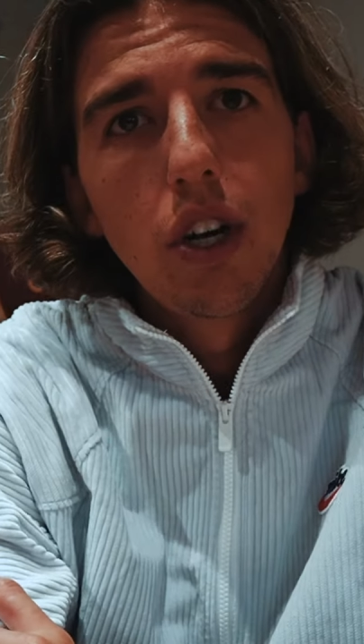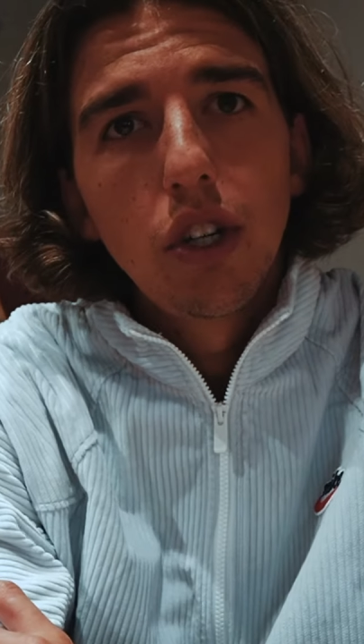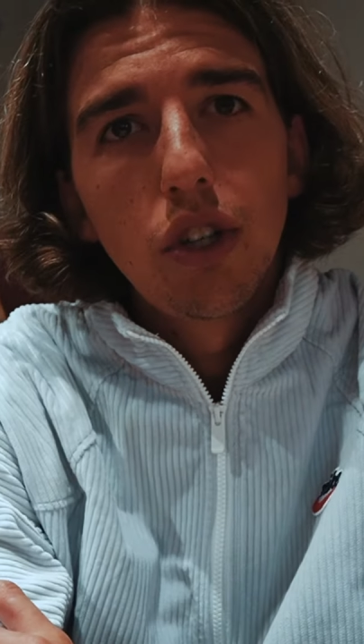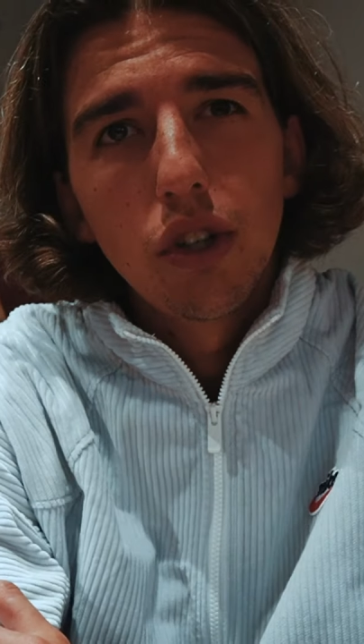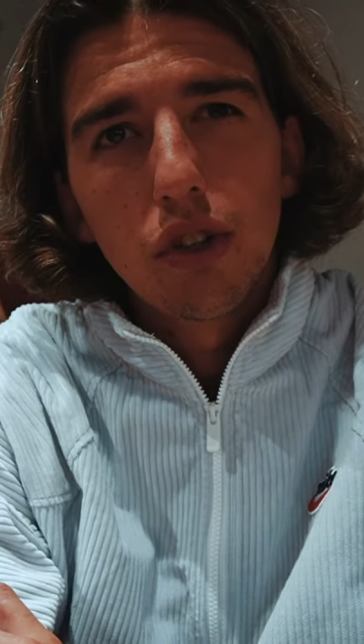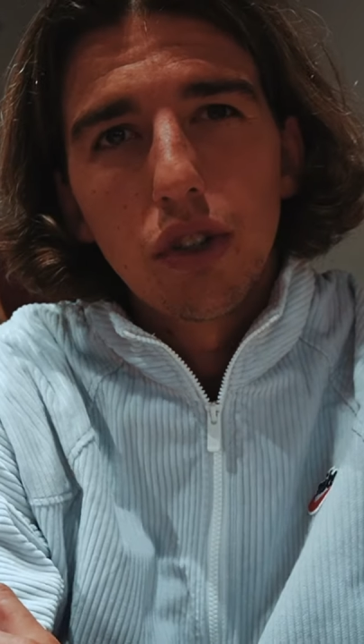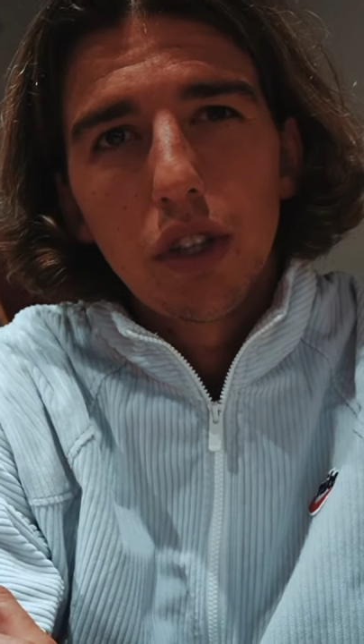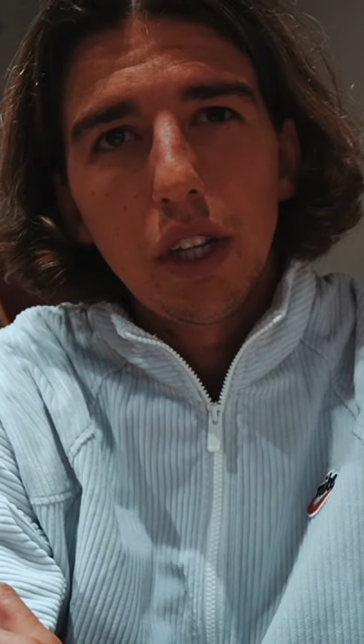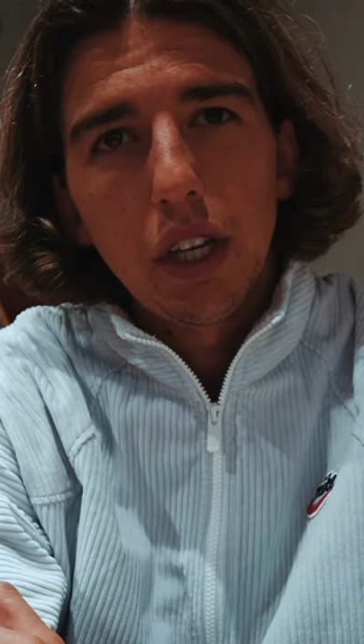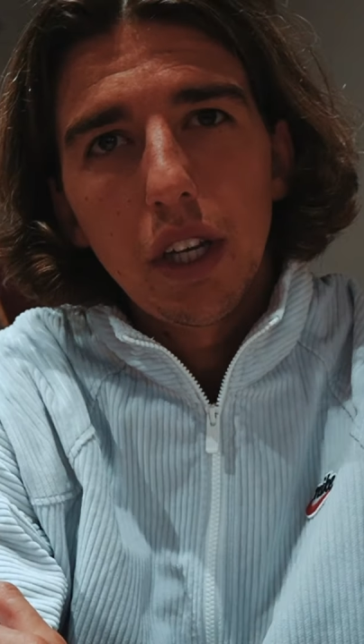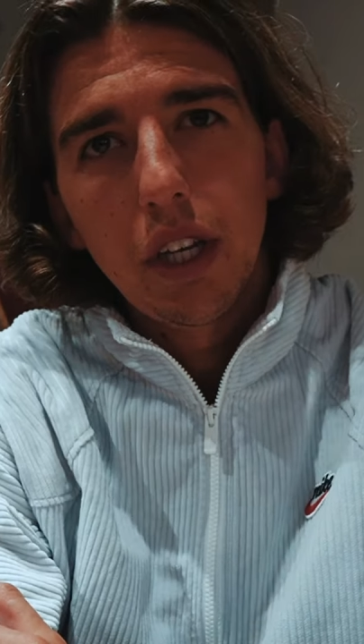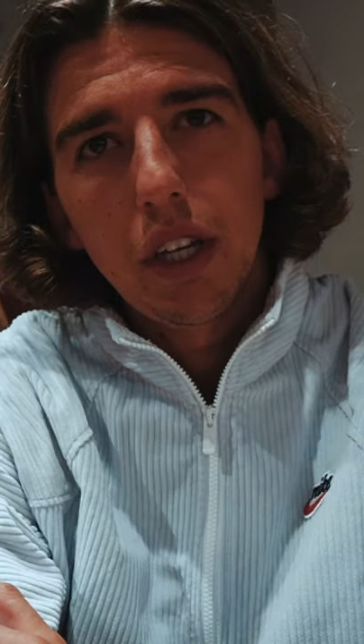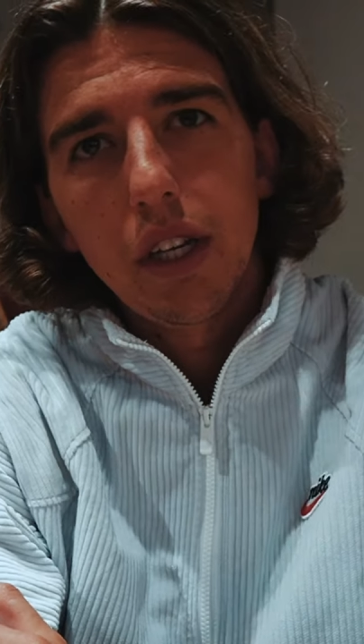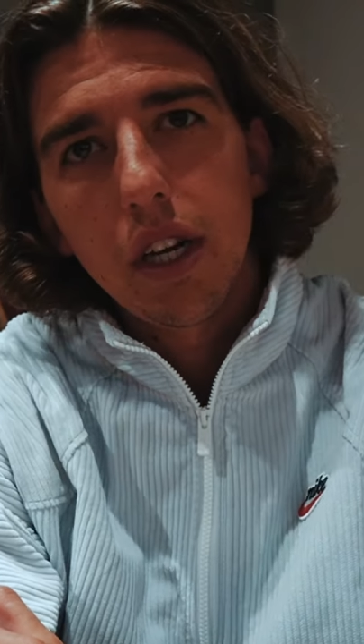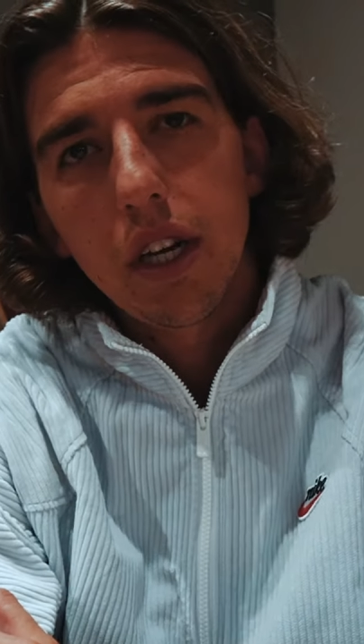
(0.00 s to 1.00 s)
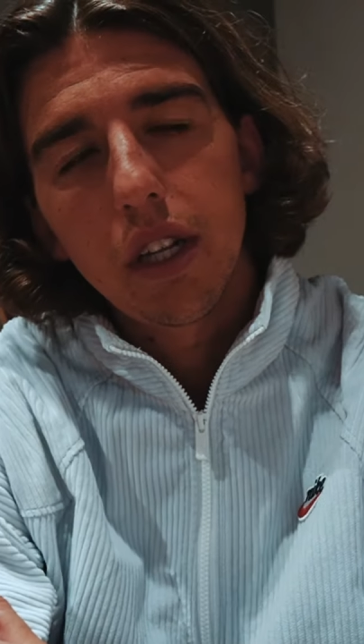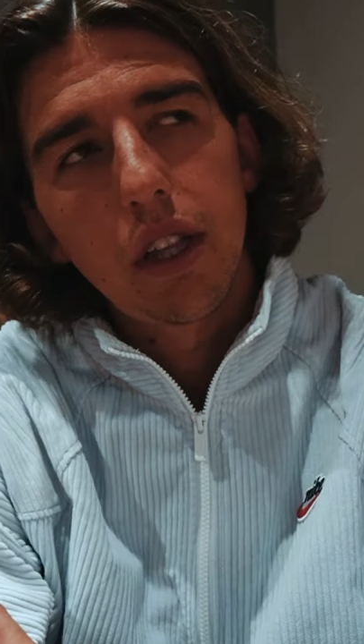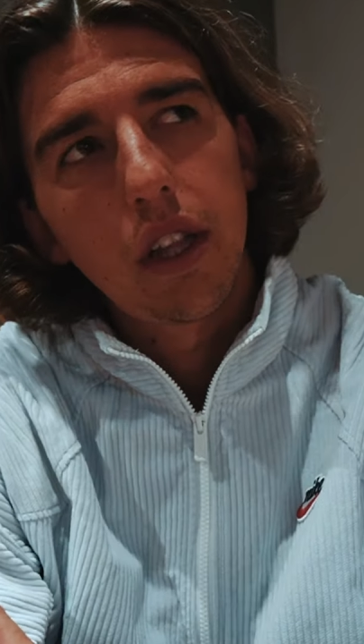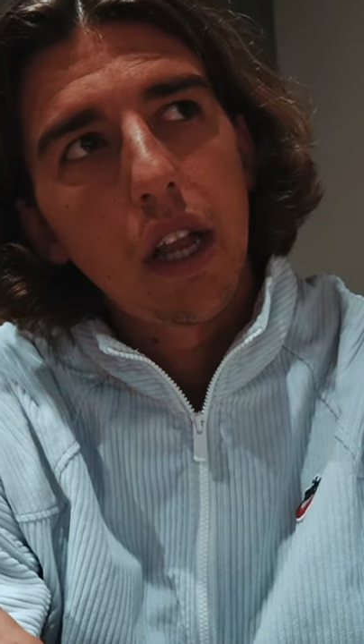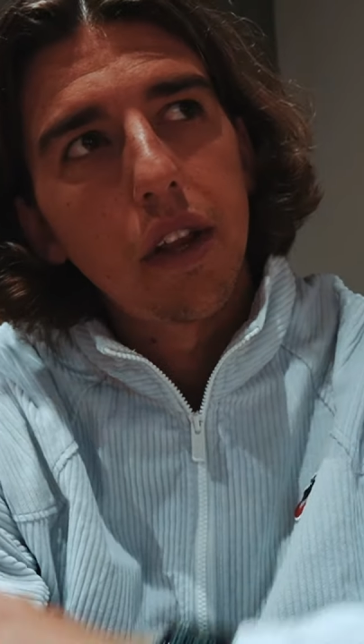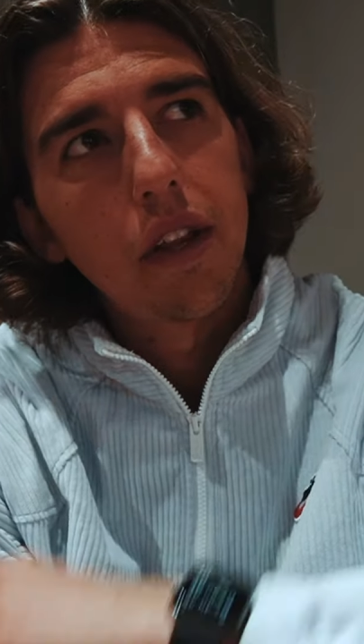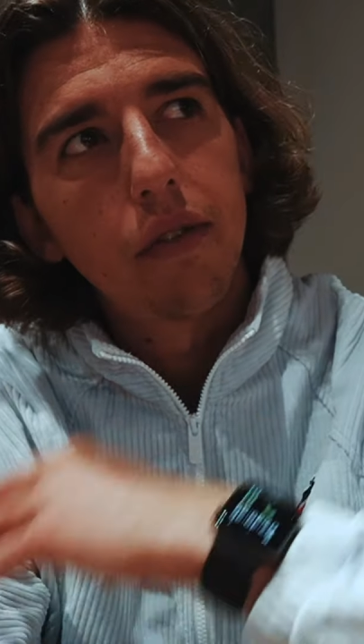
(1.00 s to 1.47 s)
just the
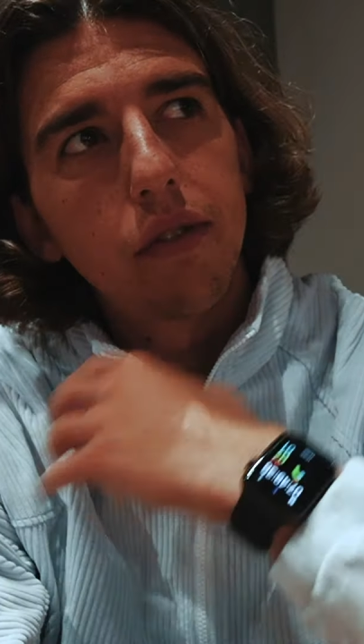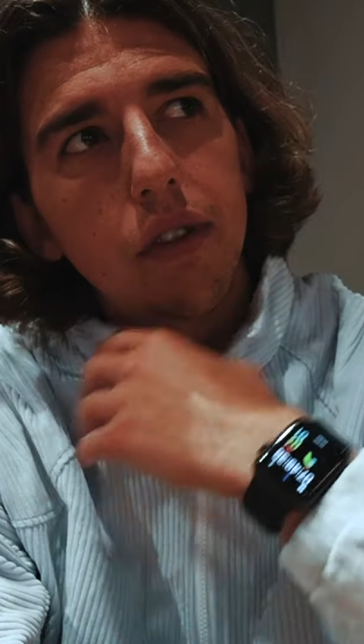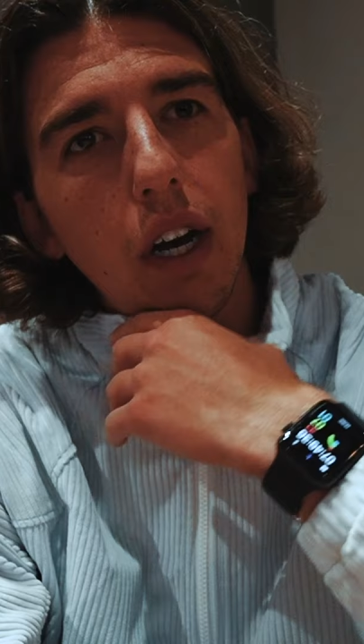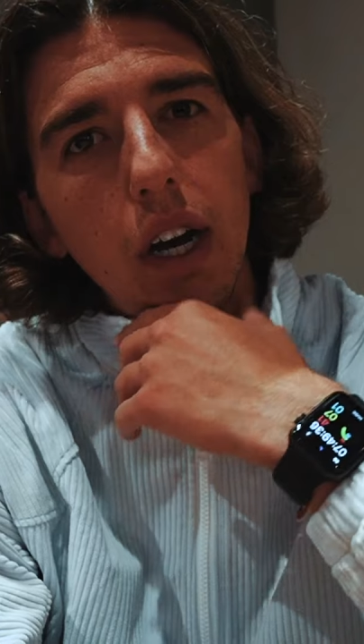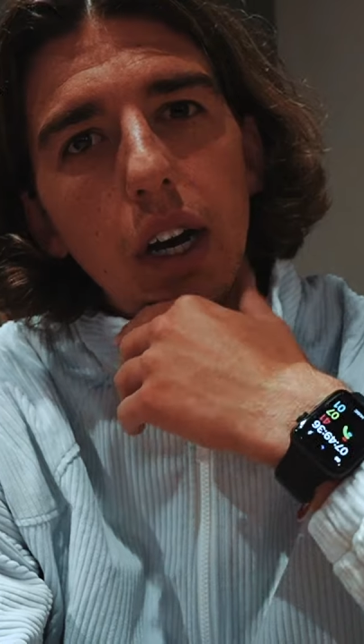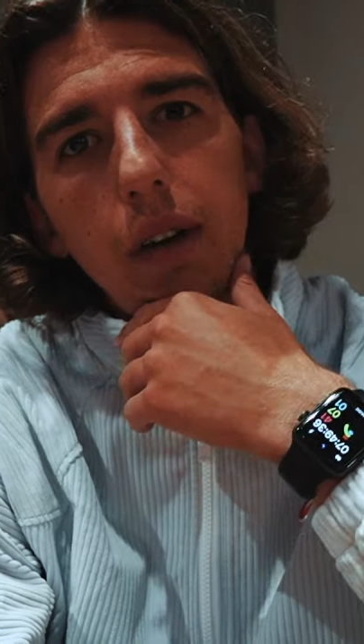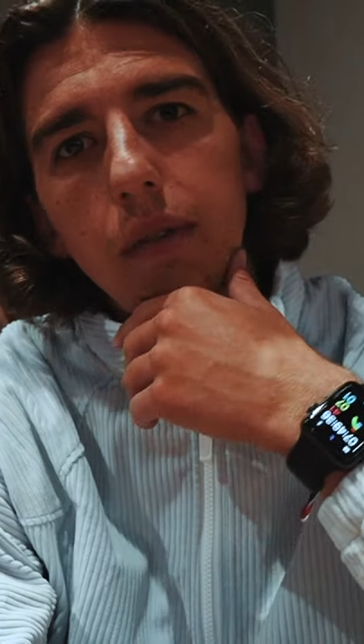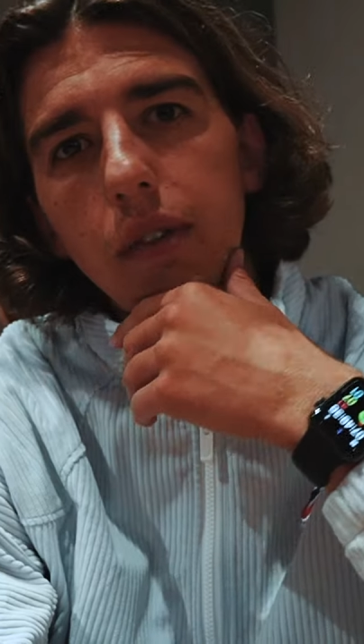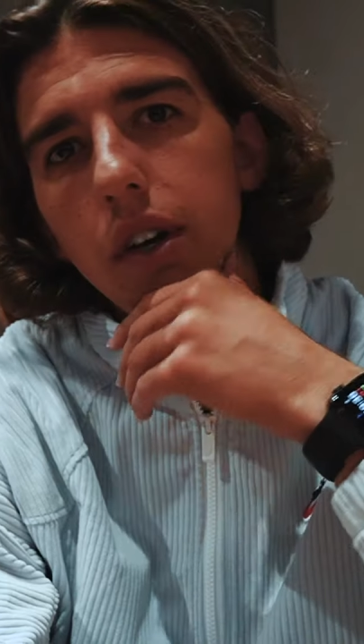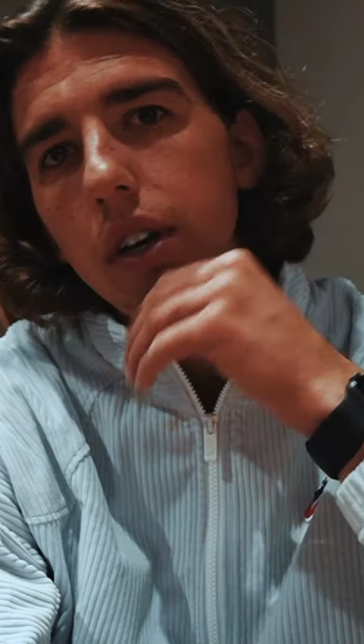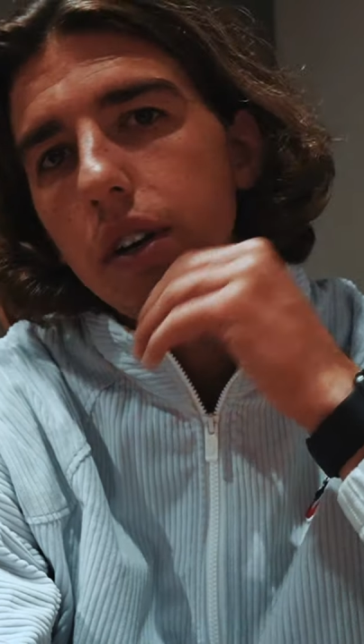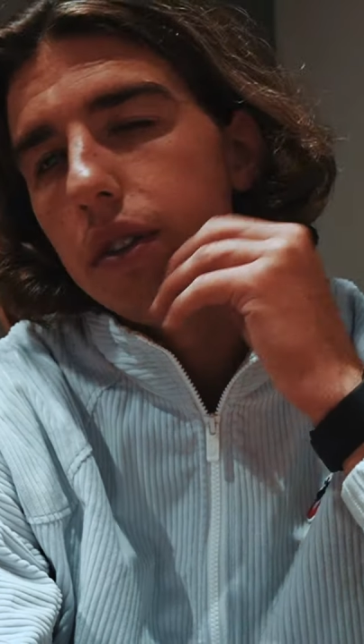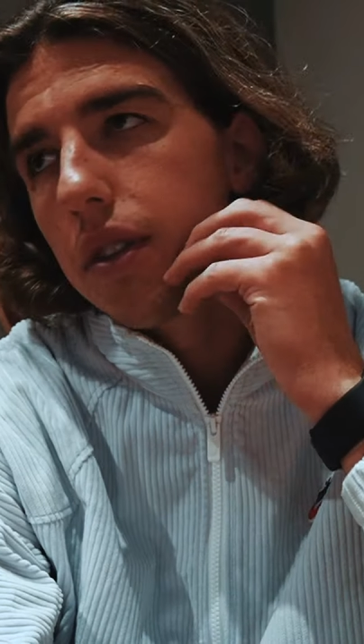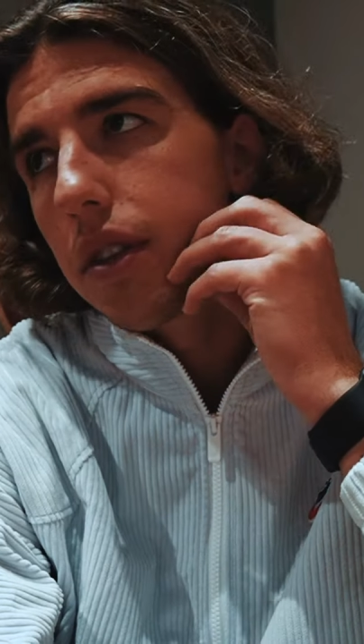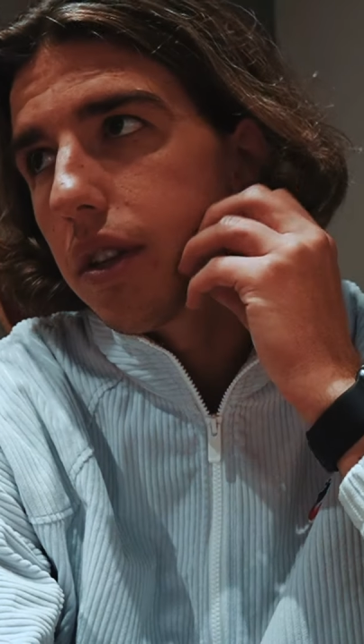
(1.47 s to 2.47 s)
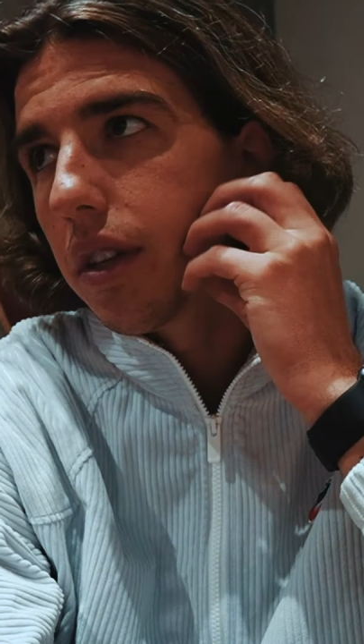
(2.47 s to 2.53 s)
length of time that